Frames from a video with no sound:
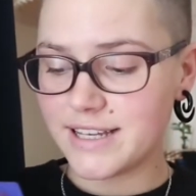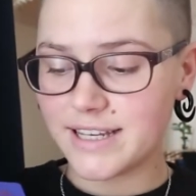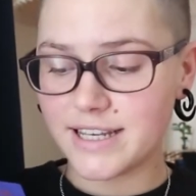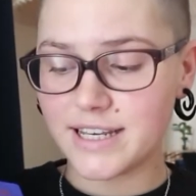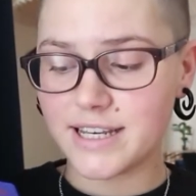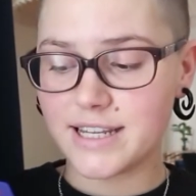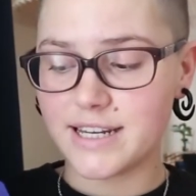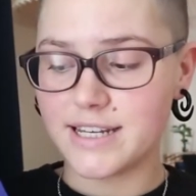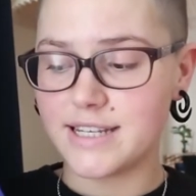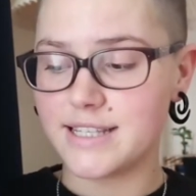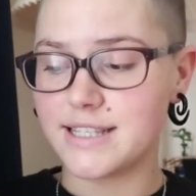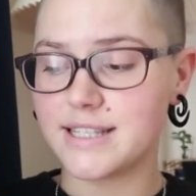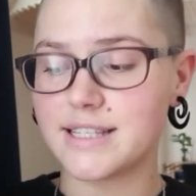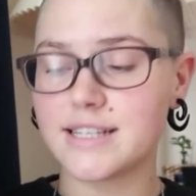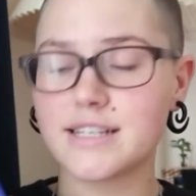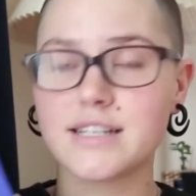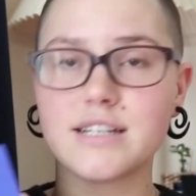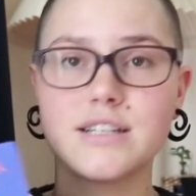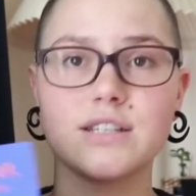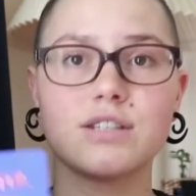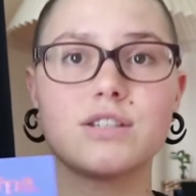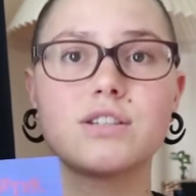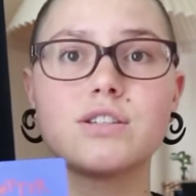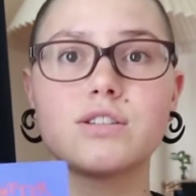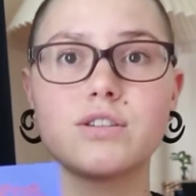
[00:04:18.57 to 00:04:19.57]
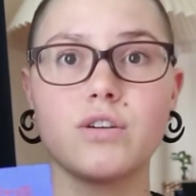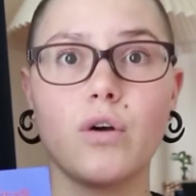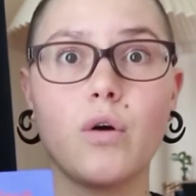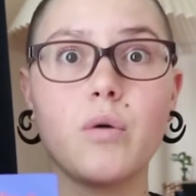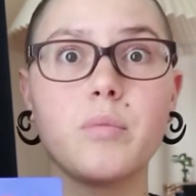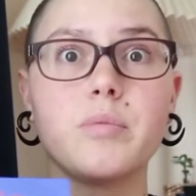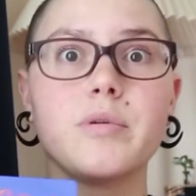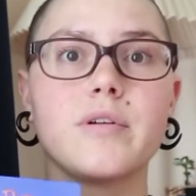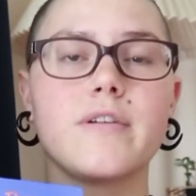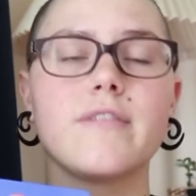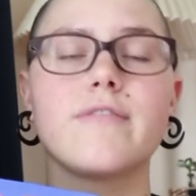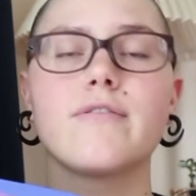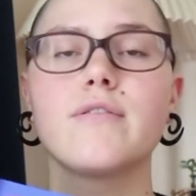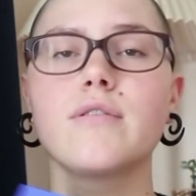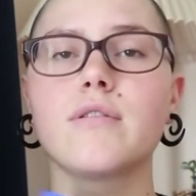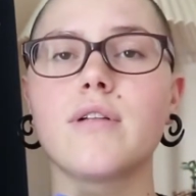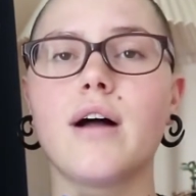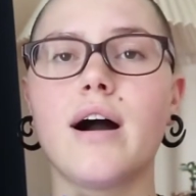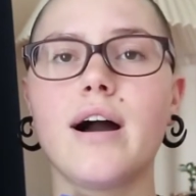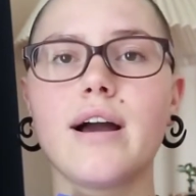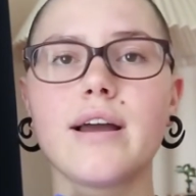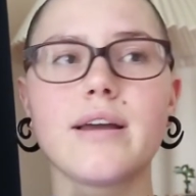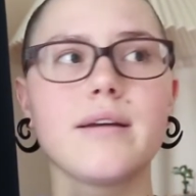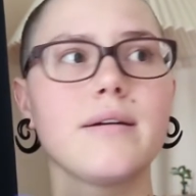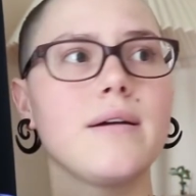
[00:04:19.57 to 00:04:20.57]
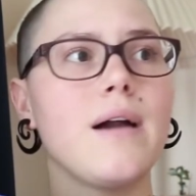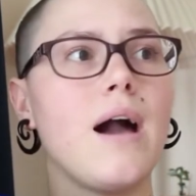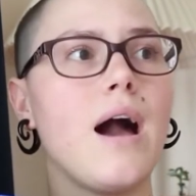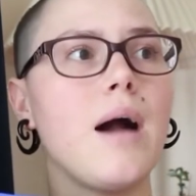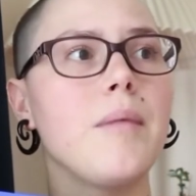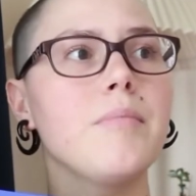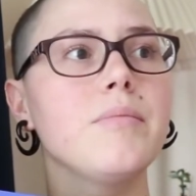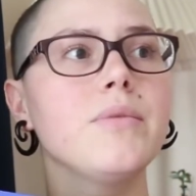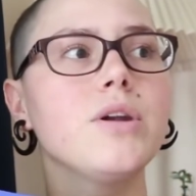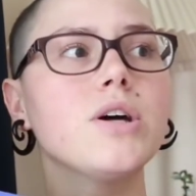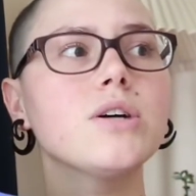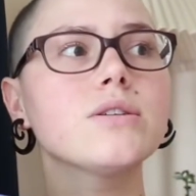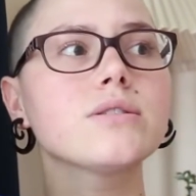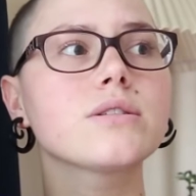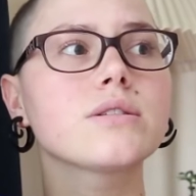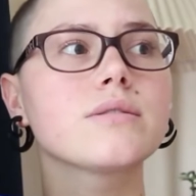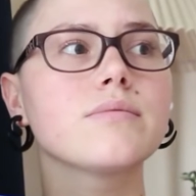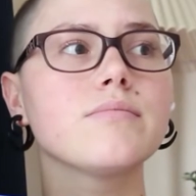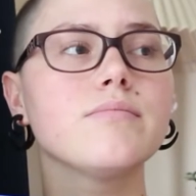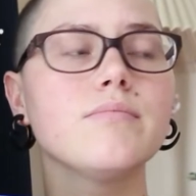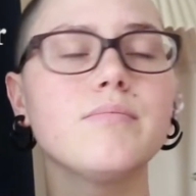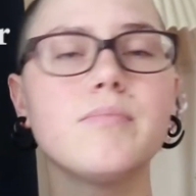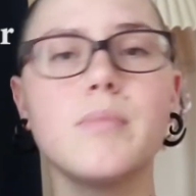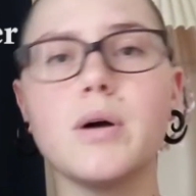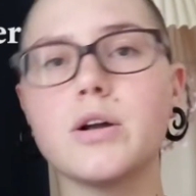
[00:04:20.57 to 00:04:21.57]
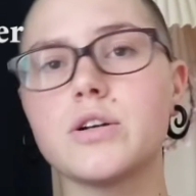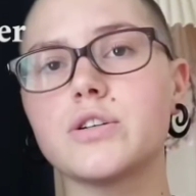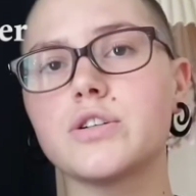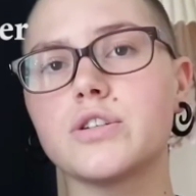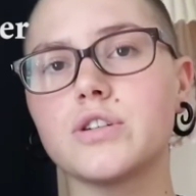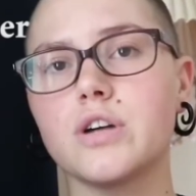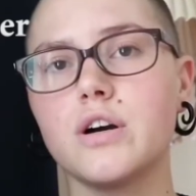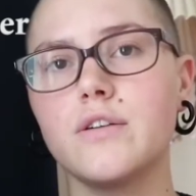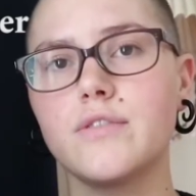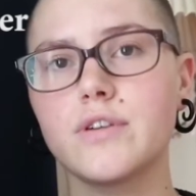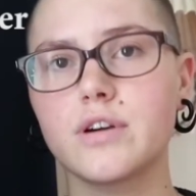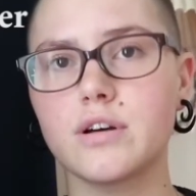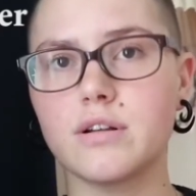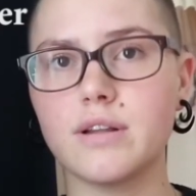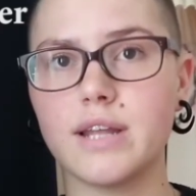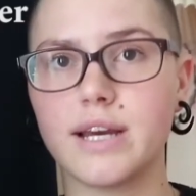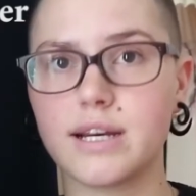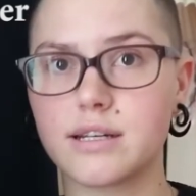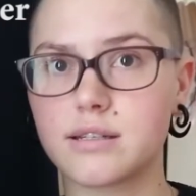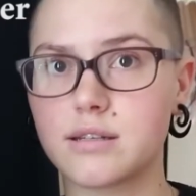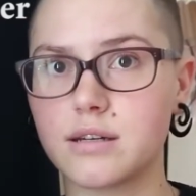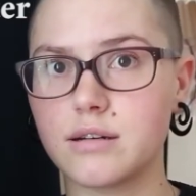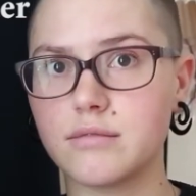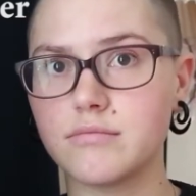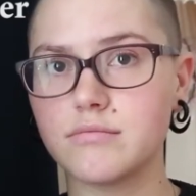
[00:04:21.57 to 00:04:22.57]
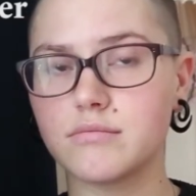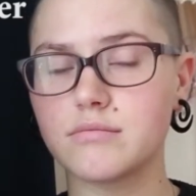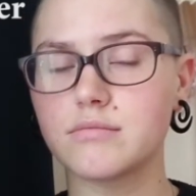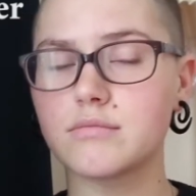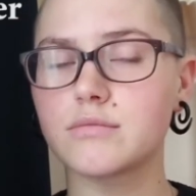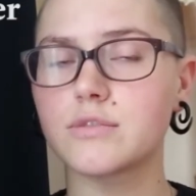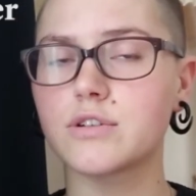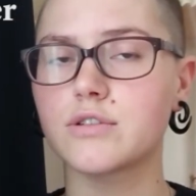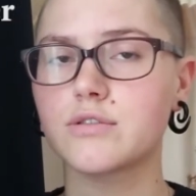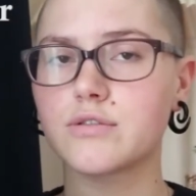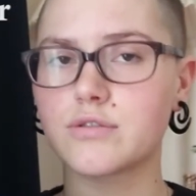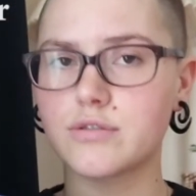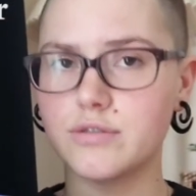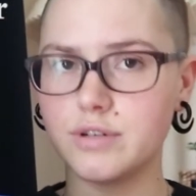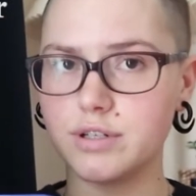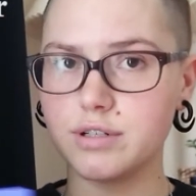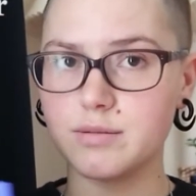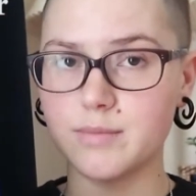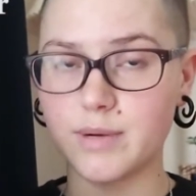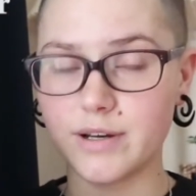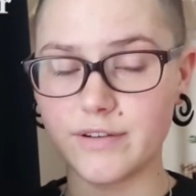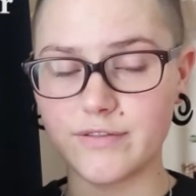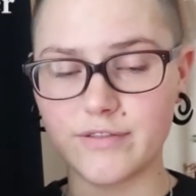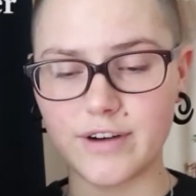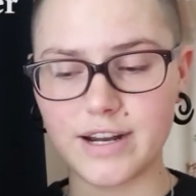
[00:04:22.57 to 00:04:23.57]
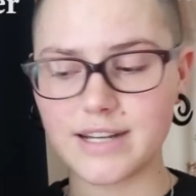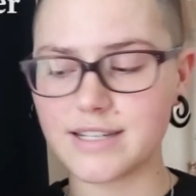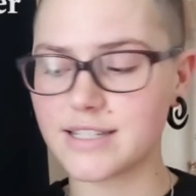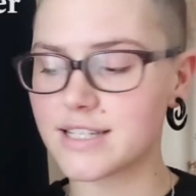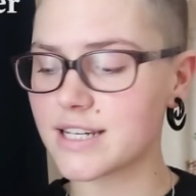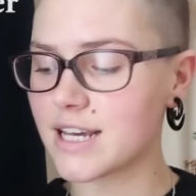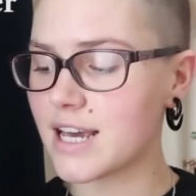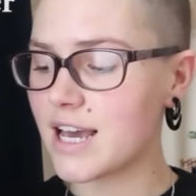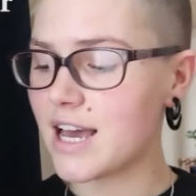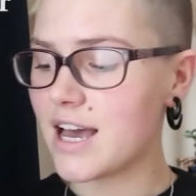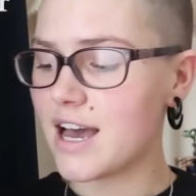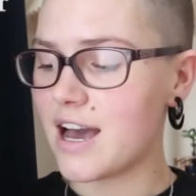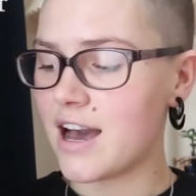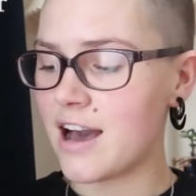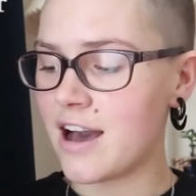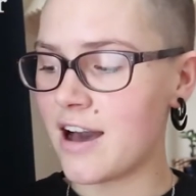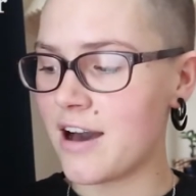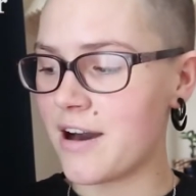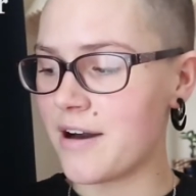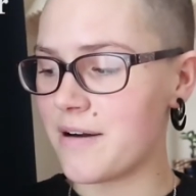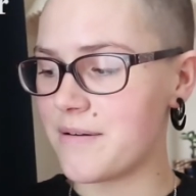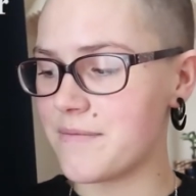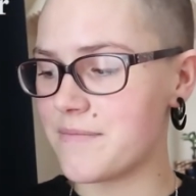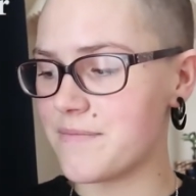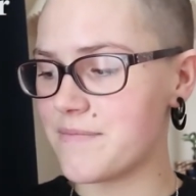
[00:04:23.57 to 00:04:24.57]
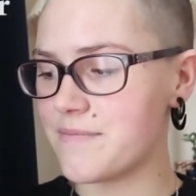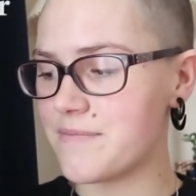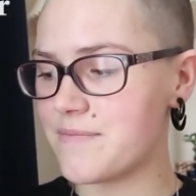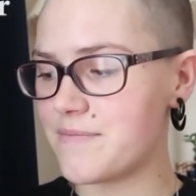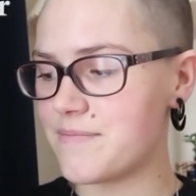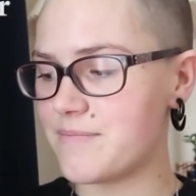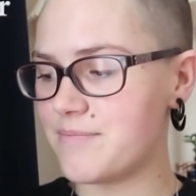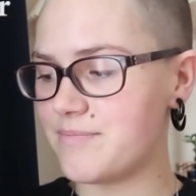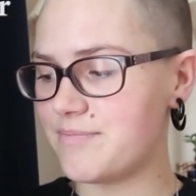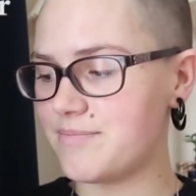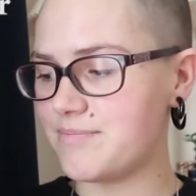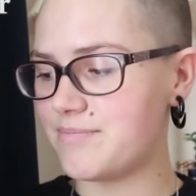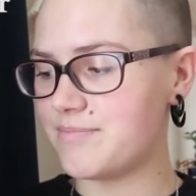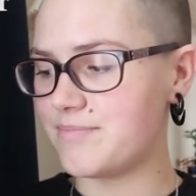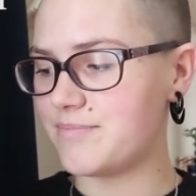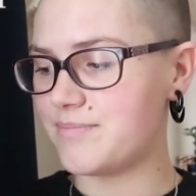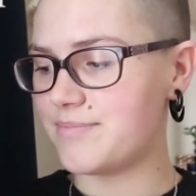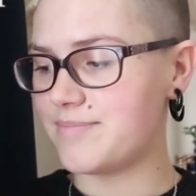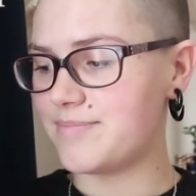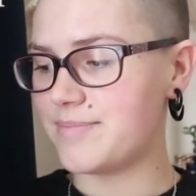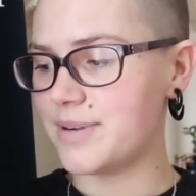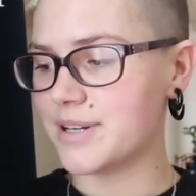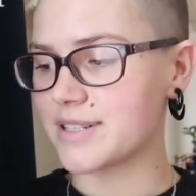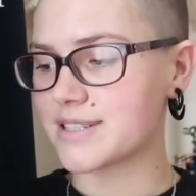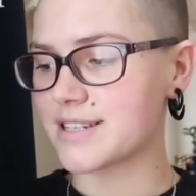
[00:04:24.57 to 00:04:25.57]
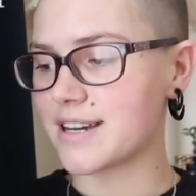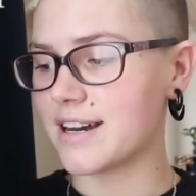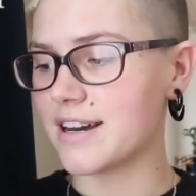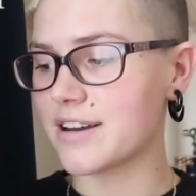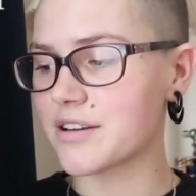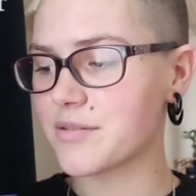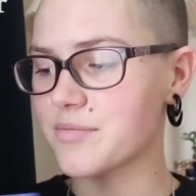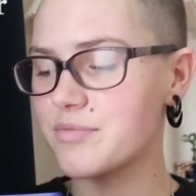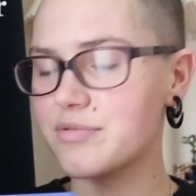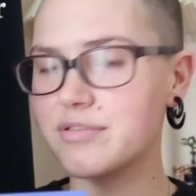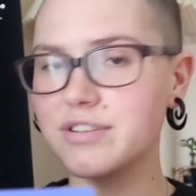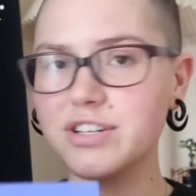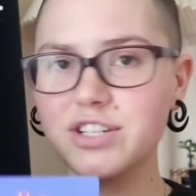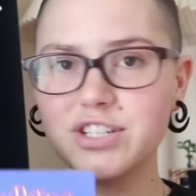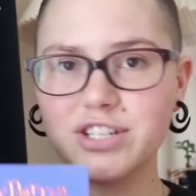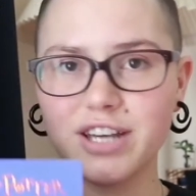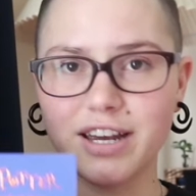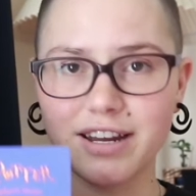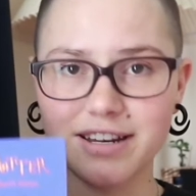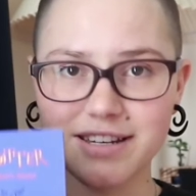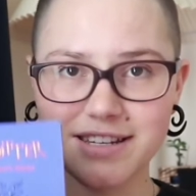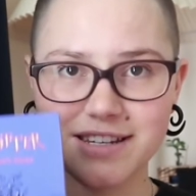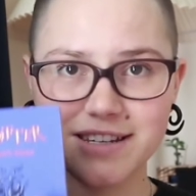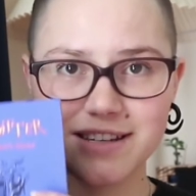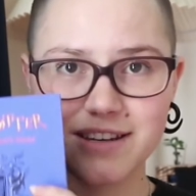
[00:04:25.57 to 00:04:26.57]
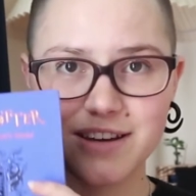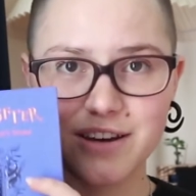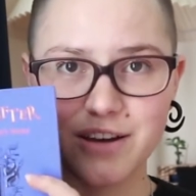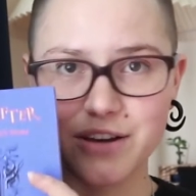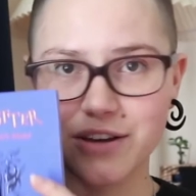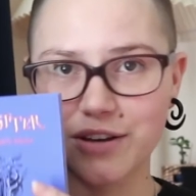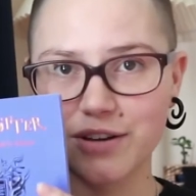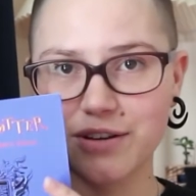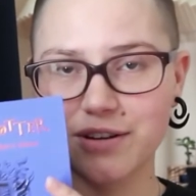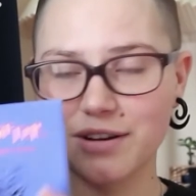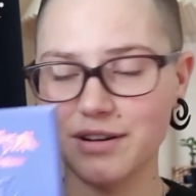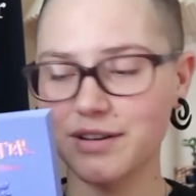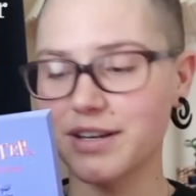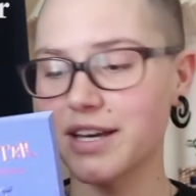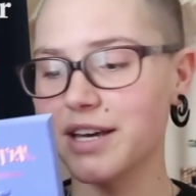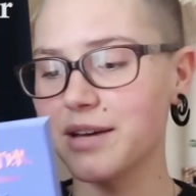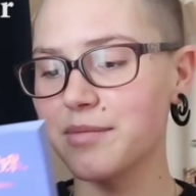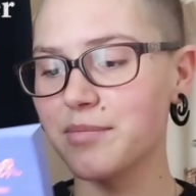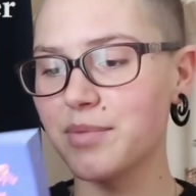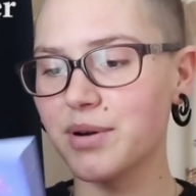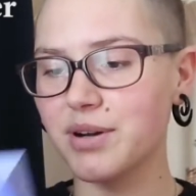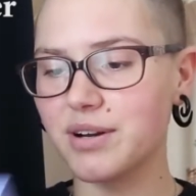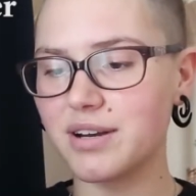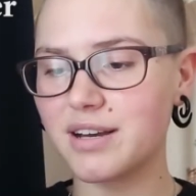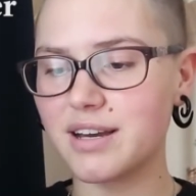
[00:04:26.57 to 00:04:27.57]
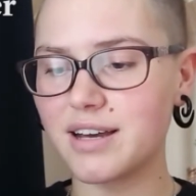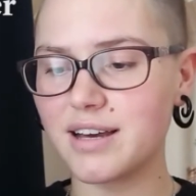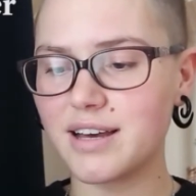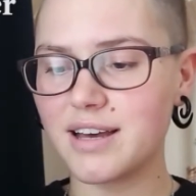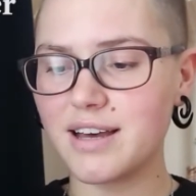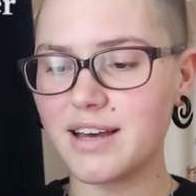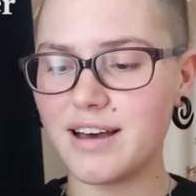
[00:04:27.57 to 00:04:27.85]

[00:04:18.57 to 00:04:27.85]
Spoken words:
It is so beautiful. I am not much of a collector, contrary to my friend, but I appreciate a good looking book.